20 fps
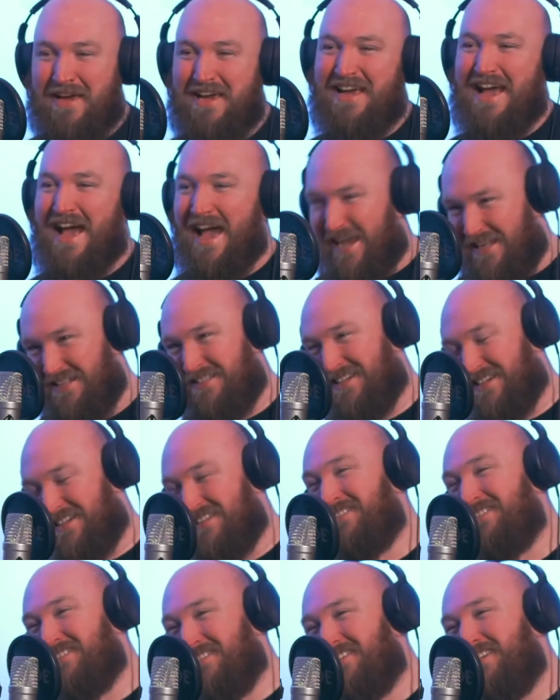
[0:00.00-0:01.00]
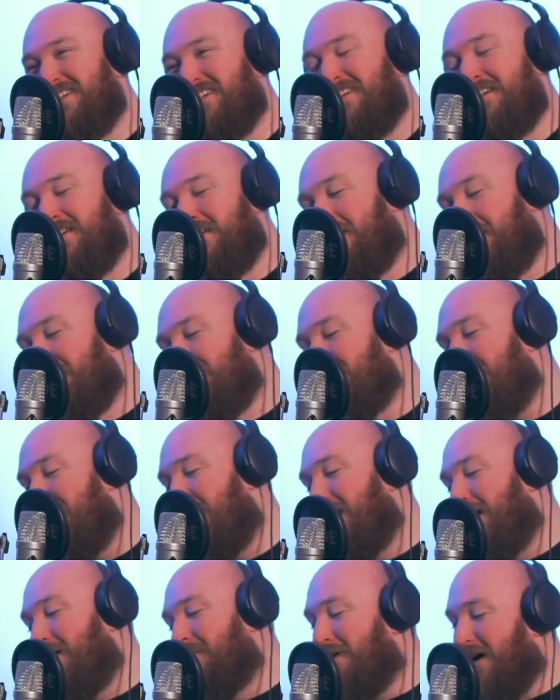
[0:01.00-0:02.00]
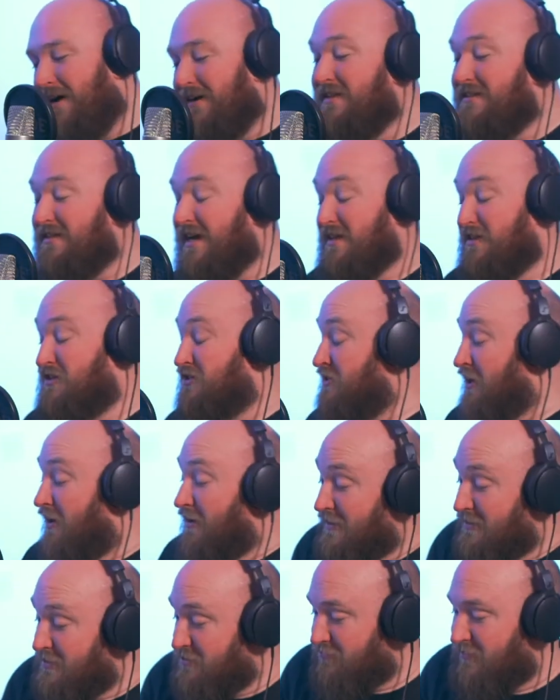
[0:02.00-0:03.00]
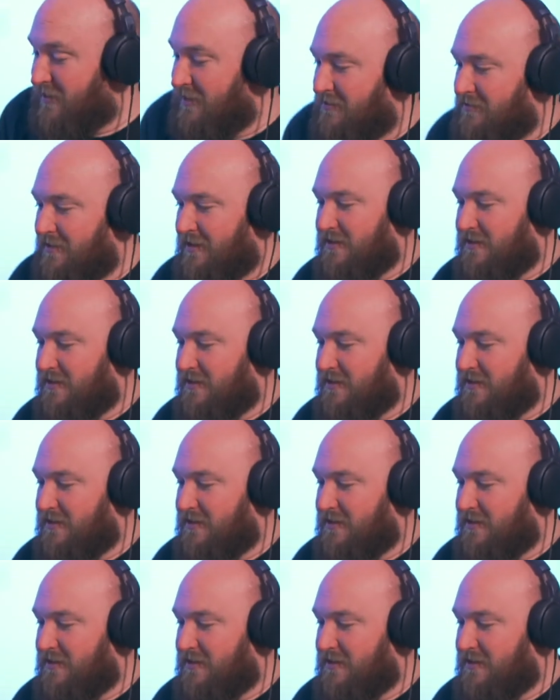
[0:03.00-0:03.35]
pig ate it um, i need to get the science right on